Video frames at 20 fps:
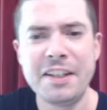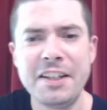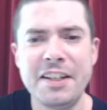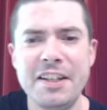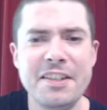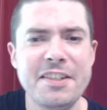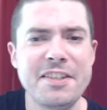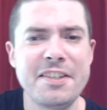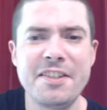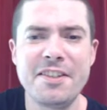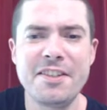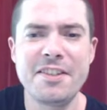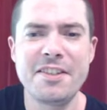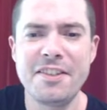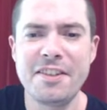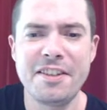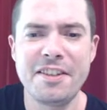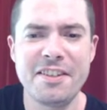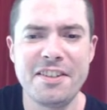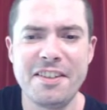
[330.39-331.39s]
It's just
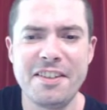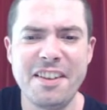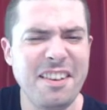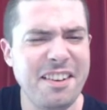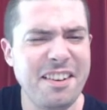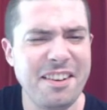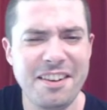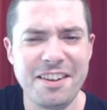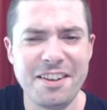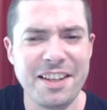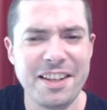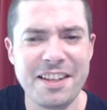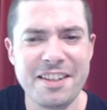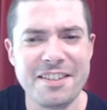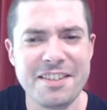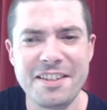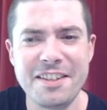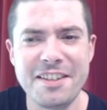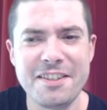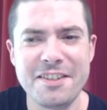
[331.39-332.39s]
like, oh,
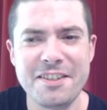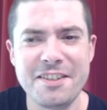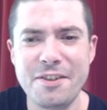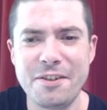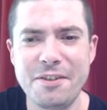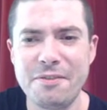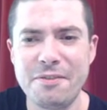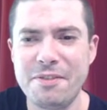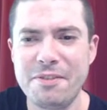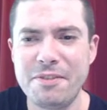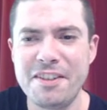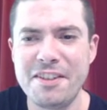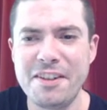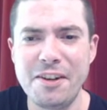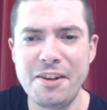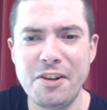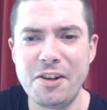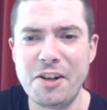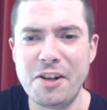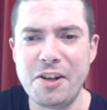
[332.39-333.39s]
that's not. It doesn't
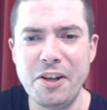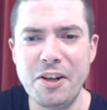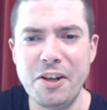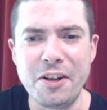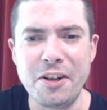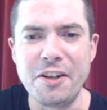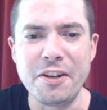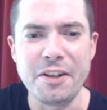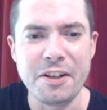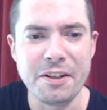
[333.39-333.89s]
look good.